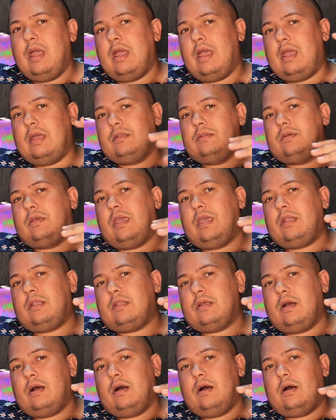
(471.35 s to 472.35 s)
and to get
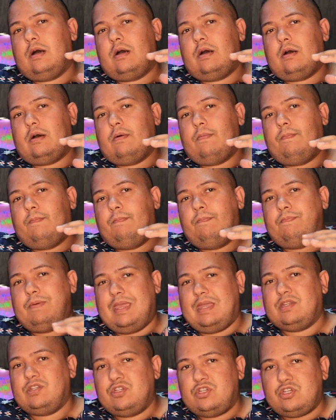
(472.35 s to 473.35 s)
a
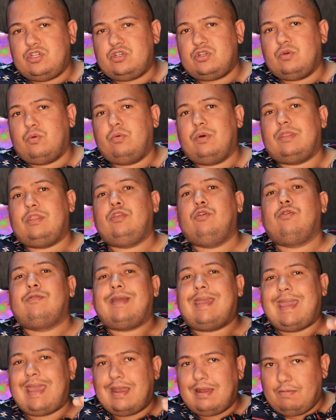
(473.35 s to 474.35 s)
bench with your
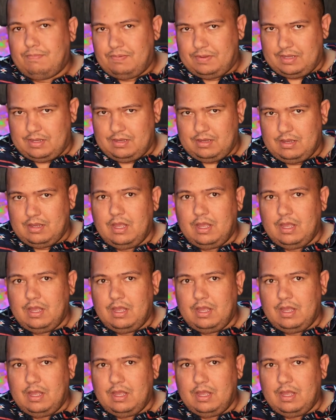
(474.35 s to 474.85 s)
canopy.